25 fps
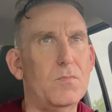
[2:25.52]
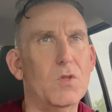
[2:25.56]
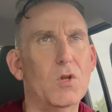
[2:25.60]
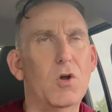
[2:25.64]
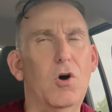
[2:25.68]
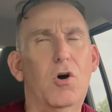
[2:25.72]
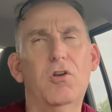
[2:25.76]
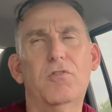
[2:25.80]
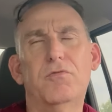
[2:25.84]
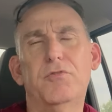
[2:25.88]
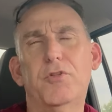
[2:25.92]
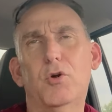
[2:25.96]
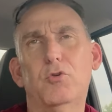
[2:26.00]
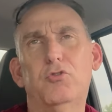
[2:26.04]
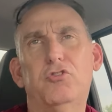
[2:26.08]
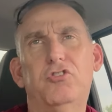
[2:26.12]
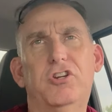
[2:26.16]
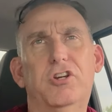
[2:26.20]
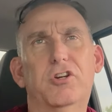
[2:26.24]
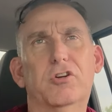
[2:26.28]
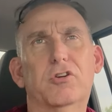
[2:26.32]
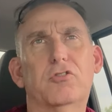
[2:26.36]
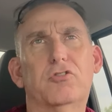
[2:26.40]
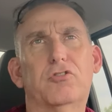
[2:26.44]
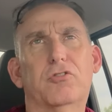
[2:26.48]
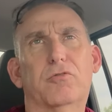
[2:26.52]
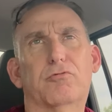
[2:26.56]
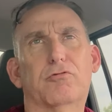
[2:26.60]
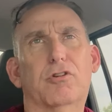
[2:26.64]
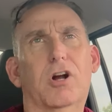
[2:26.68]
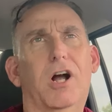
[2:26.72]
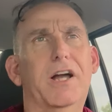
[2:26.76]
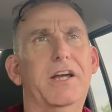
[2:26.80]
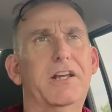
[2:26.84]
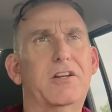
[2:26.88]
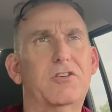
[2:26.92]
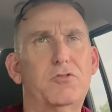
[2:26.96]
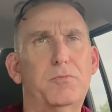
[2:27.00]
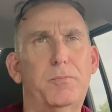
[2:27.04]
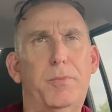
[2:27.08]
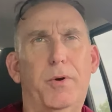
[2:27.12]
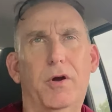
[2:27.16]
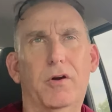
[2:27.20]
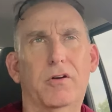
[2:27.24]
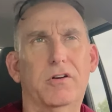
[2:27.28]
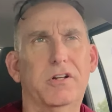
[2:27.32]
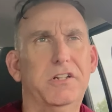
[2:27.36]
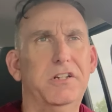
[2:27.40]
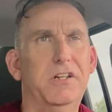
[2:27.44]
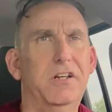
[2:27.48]
all of those years of riotous
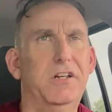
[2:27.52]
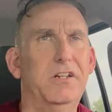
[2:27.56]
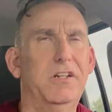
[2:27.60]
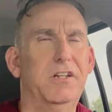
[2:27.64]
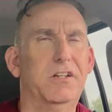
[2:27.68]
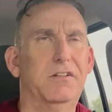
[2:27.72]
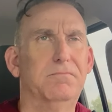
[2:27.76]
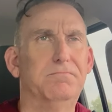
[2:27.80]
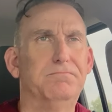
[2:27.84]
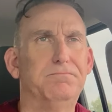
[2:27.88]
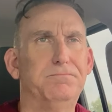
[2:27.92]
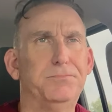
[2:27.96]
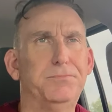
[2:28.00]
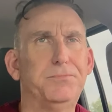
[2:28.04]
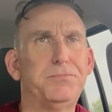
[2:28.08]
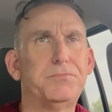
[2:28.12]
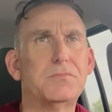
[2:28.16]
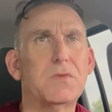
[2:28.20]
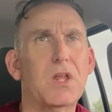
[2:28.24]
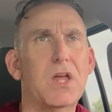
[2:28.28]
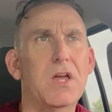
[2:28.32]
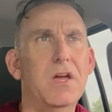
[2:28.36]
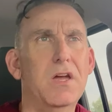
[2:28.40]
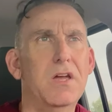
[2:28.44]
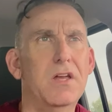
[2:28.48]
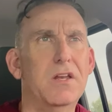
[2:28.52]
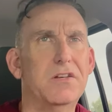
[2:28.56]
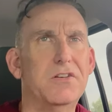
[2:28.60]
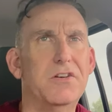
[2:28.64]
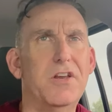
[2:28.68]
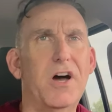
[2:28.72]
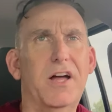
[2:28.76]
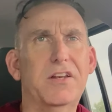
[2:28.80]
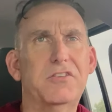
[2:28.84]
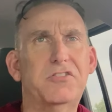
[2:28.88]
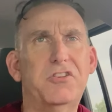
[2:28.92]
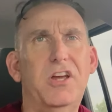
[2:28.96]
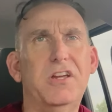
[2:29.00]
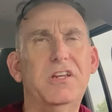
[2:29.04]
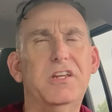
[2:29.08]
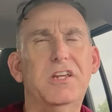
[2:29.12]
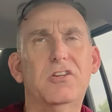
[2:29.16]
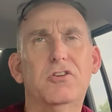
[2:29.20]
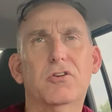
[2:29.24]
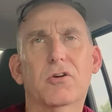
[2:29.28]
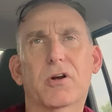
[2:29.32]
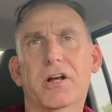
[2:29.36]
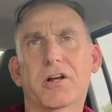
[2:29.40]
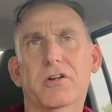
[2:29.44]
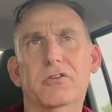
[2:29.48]
partying and not taking
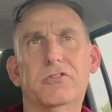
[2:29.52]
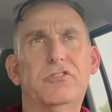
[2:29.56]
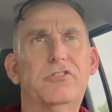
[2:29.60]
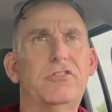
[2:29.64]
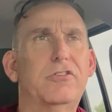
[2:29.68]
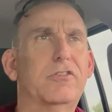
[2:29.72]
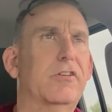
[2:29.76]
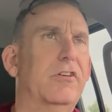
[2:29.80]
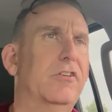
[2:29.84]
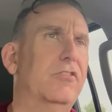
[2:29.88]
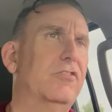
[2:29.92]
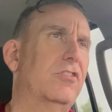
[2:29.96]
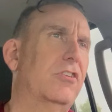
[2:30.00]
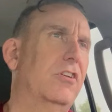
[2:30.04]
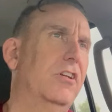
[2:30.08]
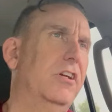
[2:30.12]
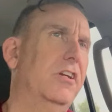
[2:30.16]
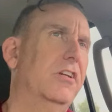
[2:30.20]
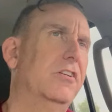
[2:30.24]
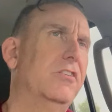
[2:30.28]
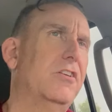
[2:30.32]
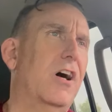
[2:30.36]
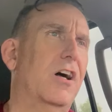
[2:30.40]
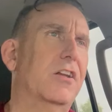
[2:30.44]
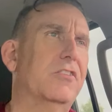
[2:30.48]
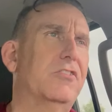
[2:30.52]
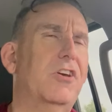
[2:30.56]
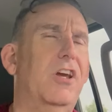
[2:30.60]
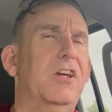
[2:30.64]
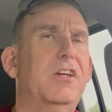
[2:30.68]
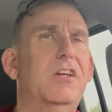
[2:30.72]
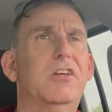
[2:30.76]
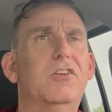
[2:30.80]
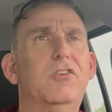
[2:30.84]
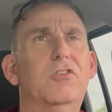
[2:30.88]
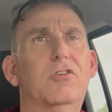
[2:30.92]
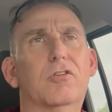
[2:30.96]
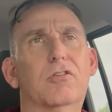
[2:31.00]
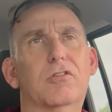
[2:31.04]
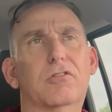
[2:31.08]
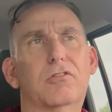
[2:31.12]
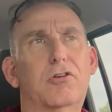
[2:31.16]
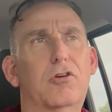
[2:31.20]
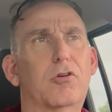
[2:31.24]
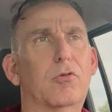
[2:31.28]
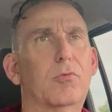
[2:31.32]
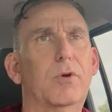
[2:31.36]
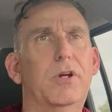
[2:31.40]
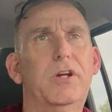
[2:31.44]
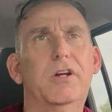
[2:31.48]
your health seriously and not taking your
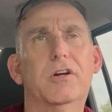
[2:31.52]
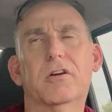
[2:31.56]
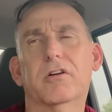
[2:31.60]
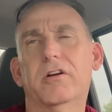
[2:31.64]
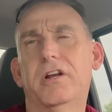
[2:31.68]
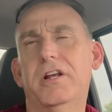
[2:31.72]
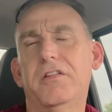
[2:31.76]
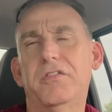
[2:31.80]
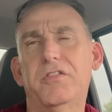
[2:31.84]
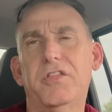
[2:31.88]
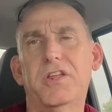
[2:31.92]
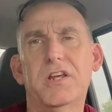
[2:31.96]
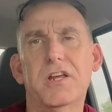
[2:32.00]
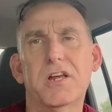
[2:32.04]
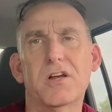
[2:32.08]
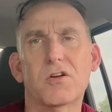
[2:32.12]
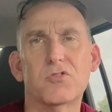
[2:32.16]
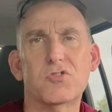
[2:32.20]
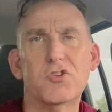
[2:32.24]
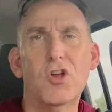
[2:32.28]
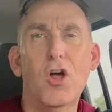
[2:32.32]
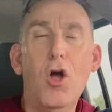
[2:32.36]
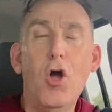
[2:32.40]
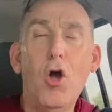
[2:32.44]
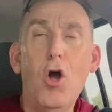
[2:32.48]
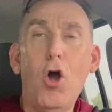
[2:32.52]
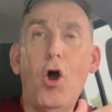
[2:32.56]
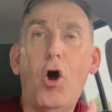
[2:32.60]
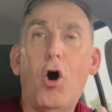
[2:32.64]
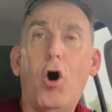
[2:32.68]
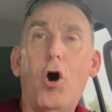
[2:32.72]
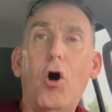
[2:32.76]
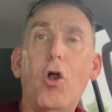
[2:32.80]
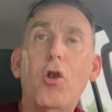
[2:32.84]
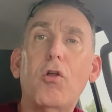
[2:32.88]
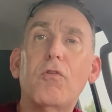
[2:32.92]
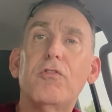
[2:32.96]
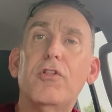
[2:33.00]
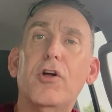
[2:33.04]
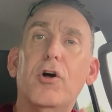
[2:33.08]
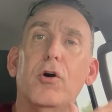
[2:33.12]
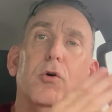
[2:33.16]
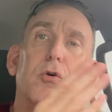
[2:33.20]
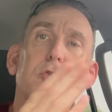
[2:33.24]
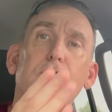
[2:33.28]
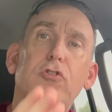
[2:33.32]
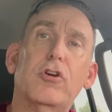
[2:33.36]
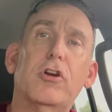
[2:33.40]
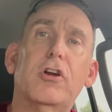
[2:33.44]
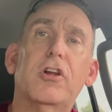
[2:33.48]
career or anything else, all of
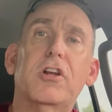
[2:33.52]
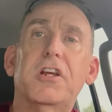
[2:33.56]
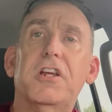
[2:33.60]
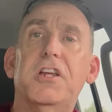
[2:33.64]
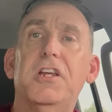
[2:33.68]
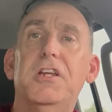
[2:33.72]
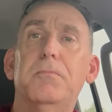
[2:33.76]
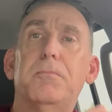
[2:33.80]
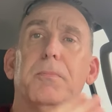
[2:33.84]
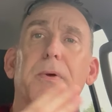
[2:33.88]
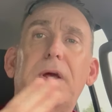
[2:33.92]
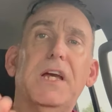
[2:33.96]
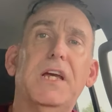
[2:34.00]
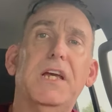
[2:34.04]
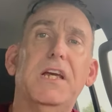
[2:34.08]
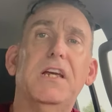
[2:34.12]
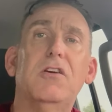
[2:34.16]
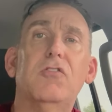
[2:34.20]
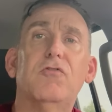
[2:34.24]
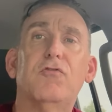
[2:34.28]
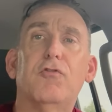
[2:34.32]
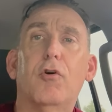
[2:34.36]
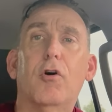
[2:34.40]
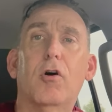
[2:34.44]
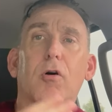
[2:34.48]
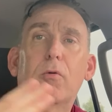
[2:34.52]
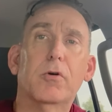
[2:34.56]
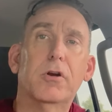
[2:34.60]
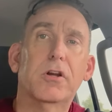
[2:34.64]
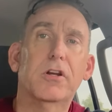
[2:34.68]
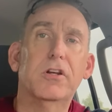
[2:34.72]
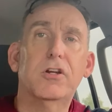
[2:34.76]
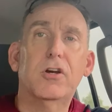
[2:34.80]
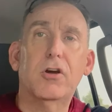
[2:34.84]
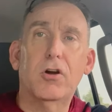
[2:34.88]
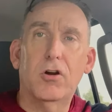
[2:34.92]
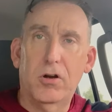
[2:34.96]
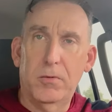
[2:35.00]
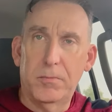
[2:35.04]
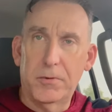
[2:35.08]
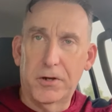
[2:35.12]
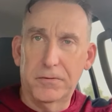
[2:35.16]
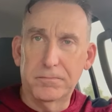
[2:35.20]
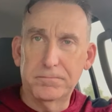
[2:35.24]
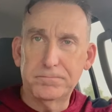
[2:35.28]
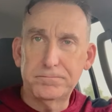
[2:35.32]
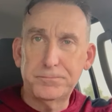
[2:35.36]
those are going to keep paying forward in karma.